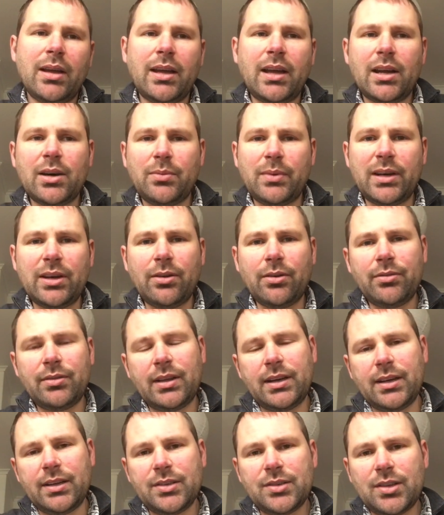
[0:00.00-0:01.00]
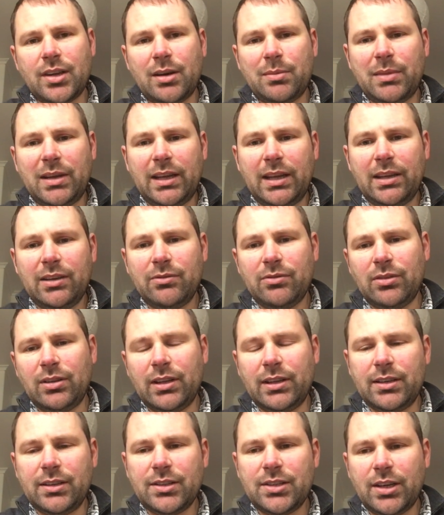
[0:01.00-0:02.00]
how do we know that it's going to be evil
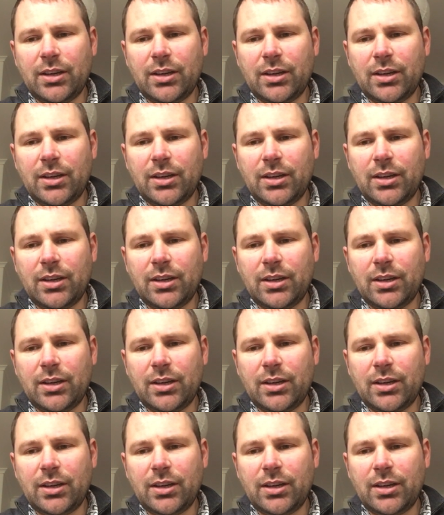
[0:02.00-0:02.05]
and